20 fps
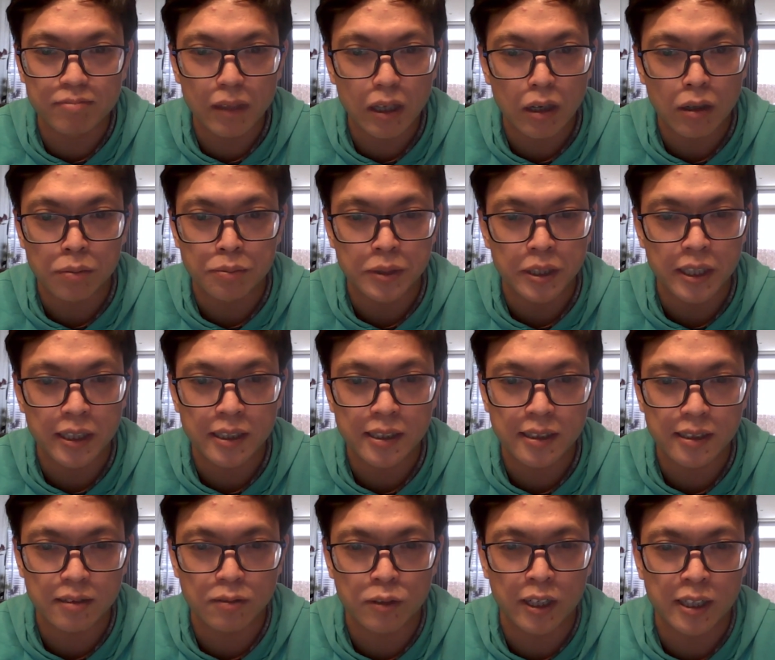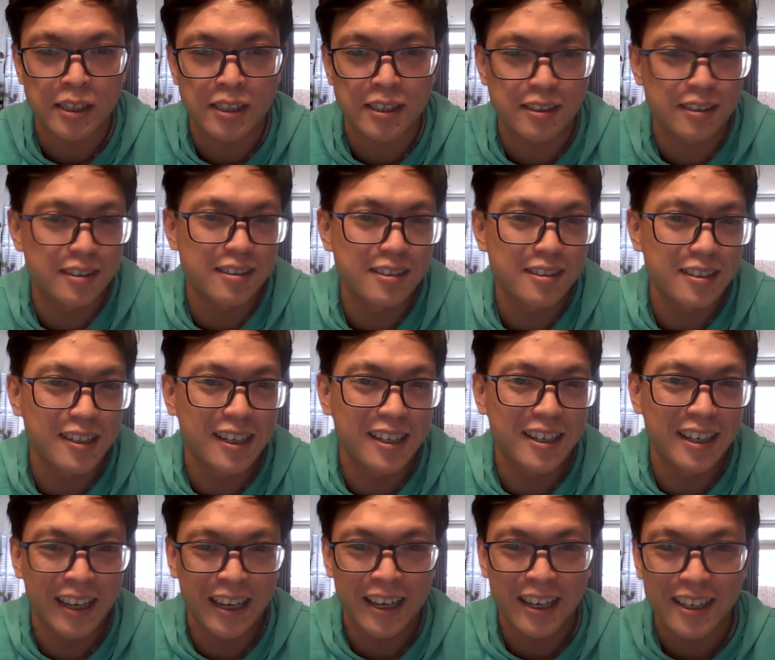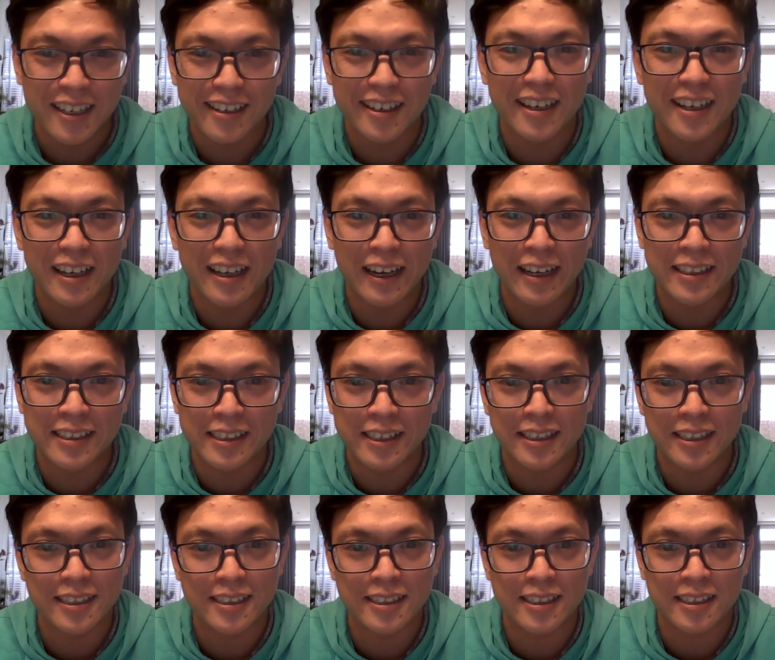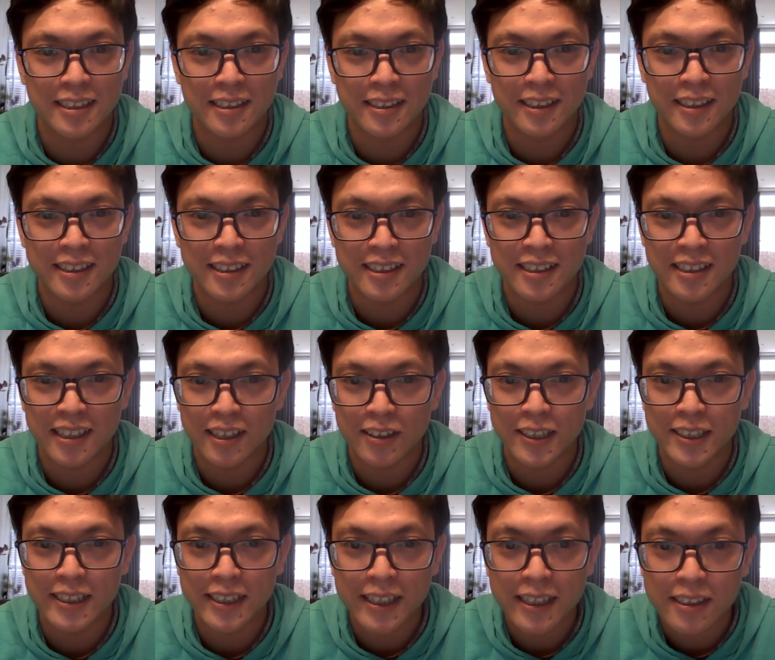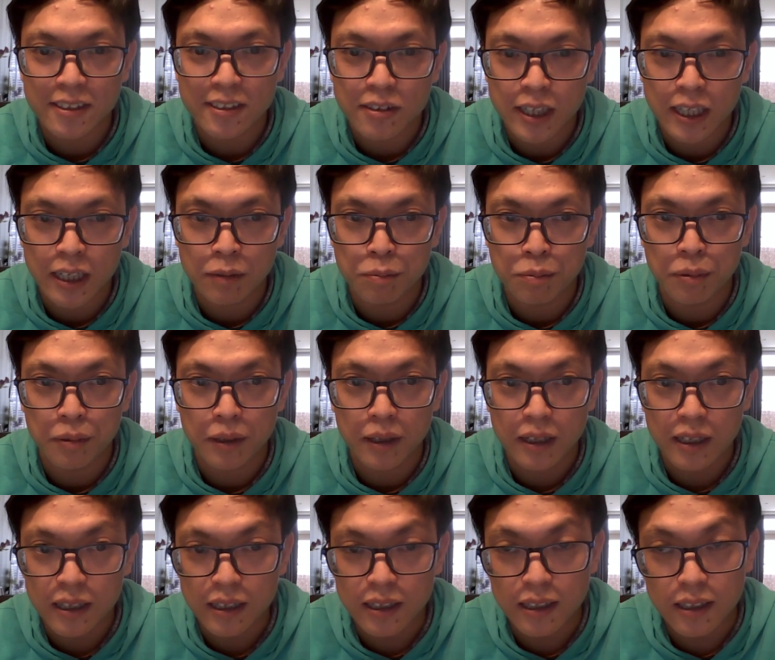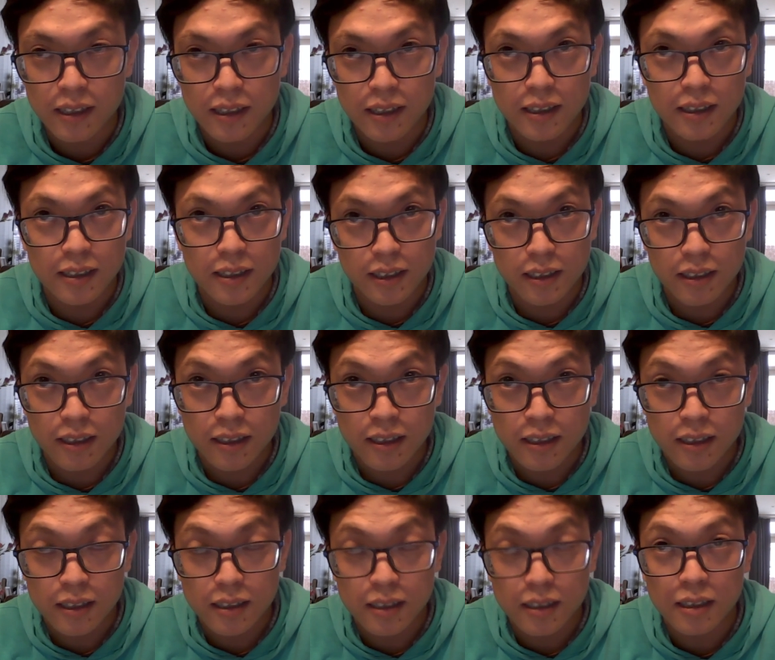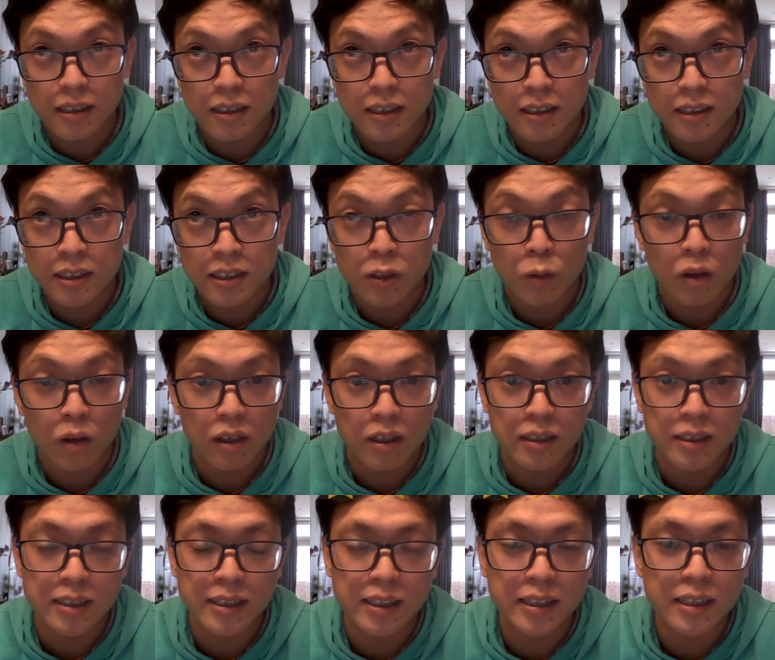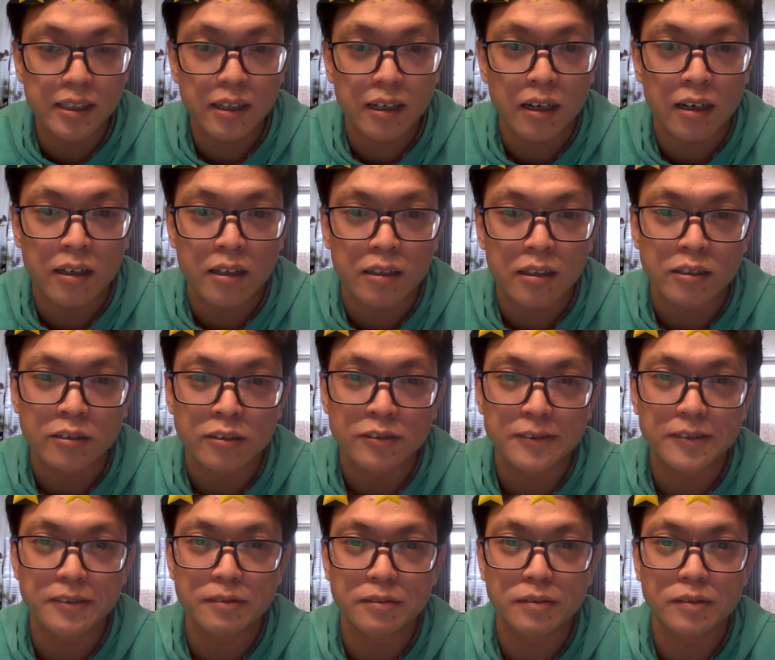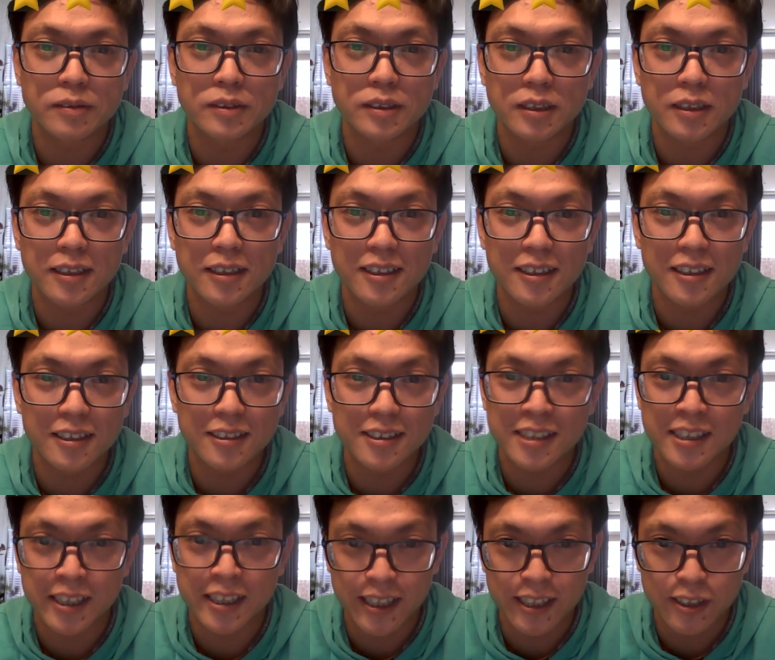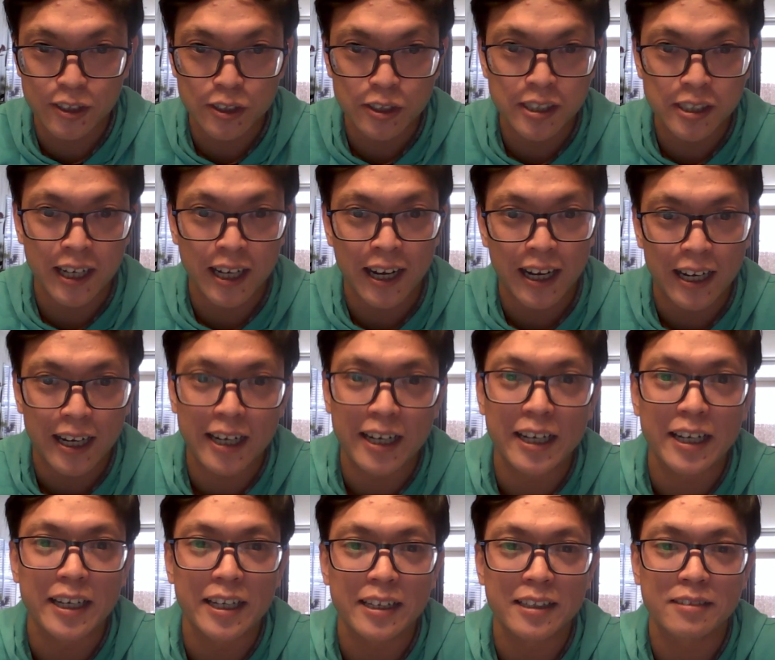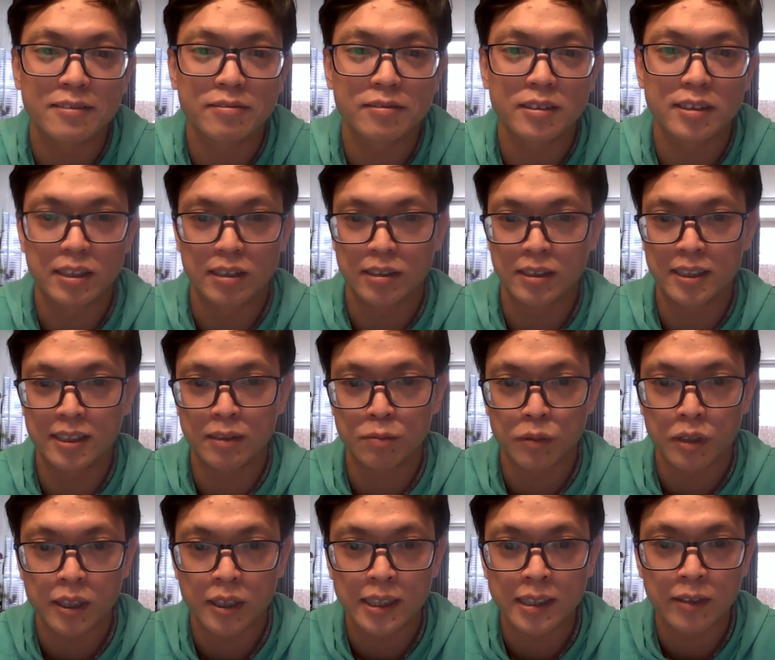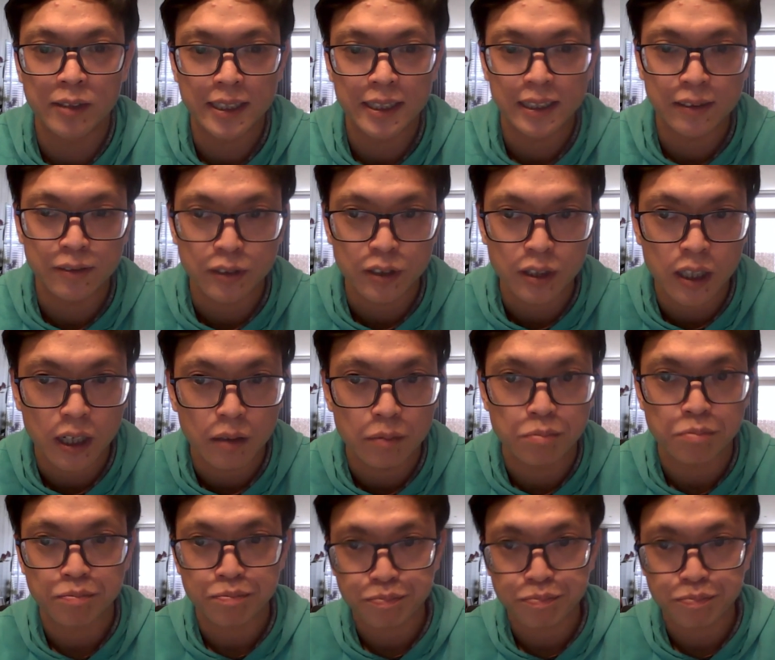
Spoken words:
objects, which, yeah, I think it's a necessary thing to keep the quality of skills high, so it's more attractive to come.